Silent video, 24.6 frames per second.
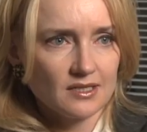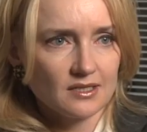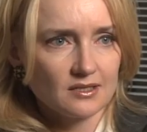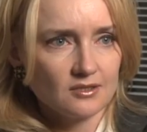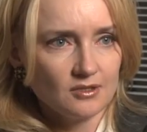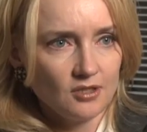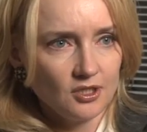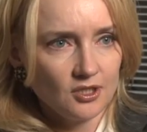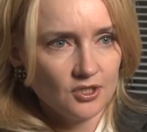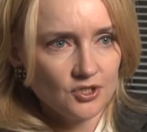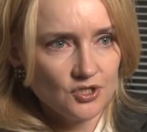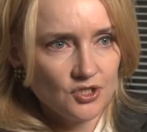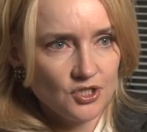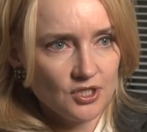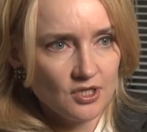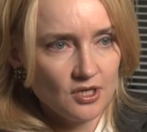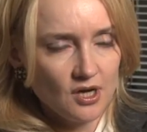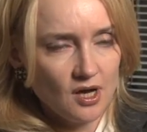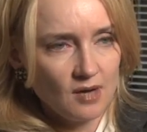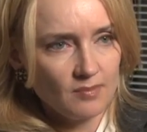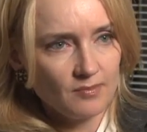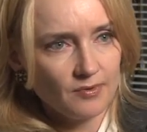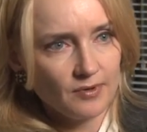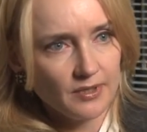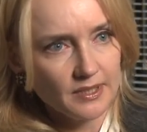Technology
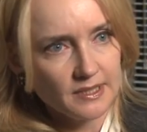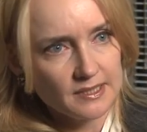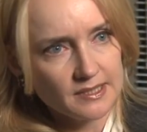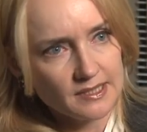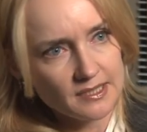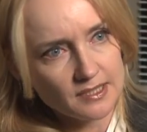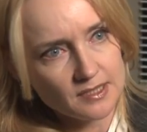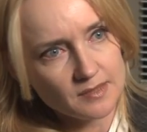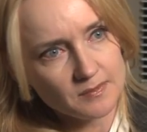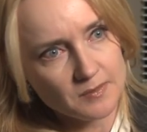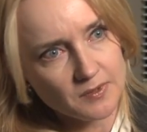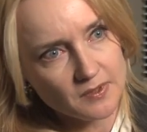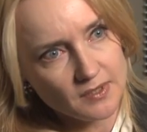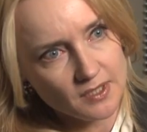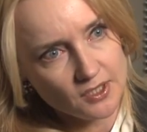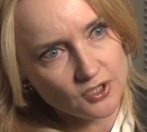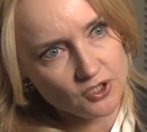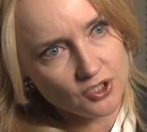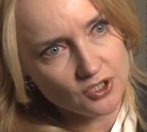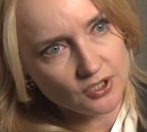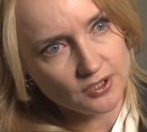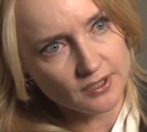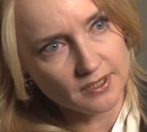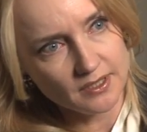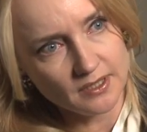operates
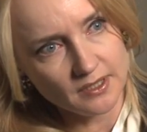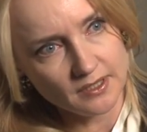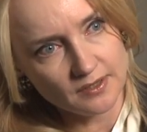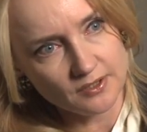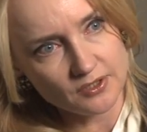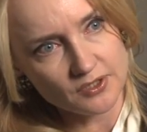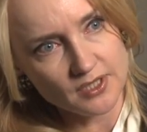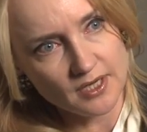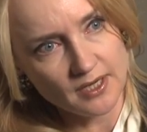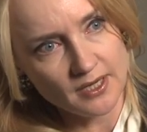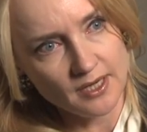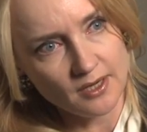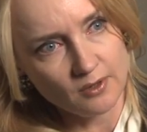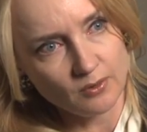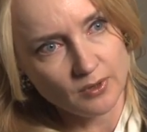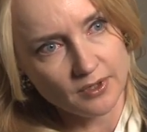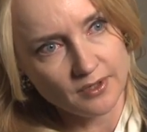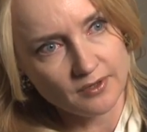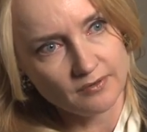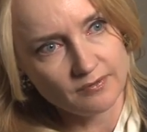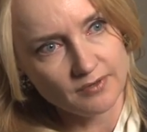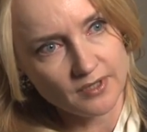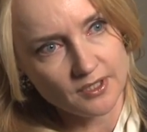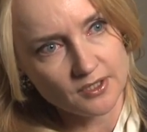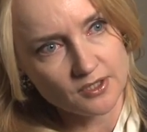exponentially and there's a
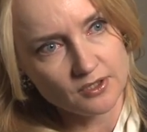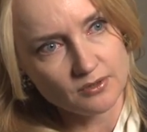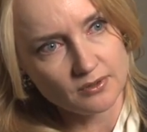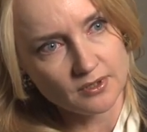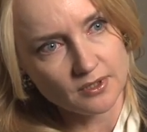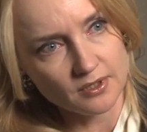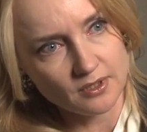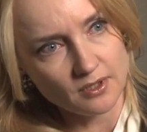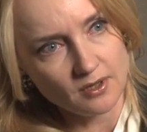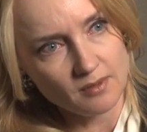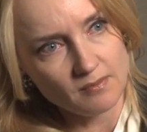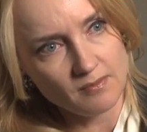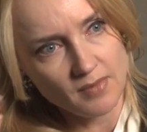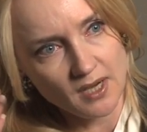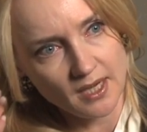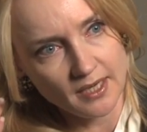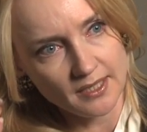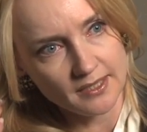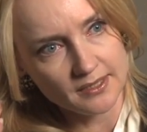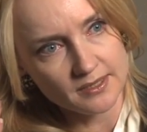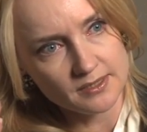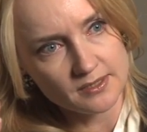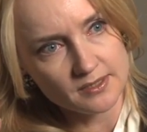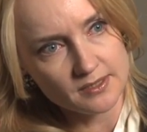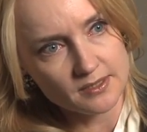network effect to it and our
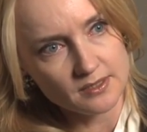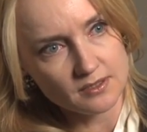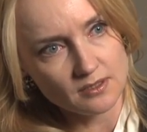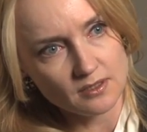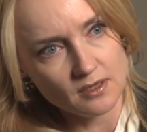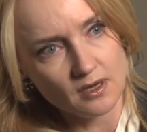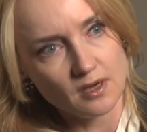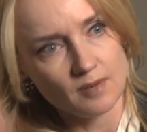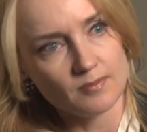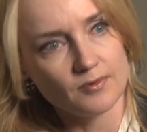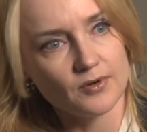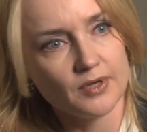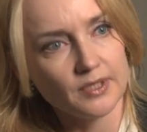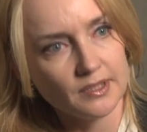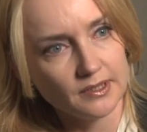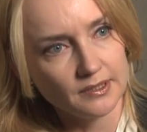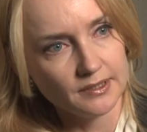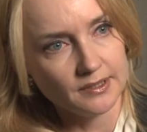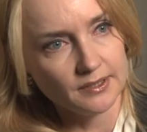minds operate